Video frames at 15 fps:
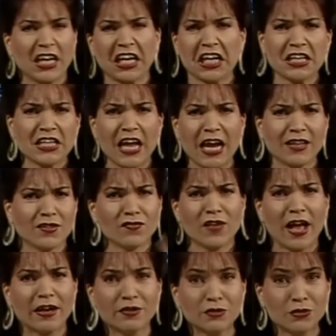It can take
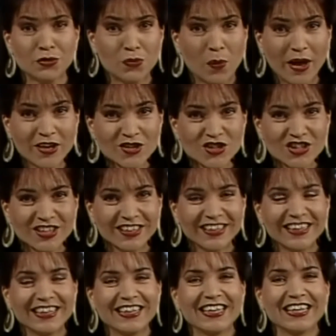the value you wish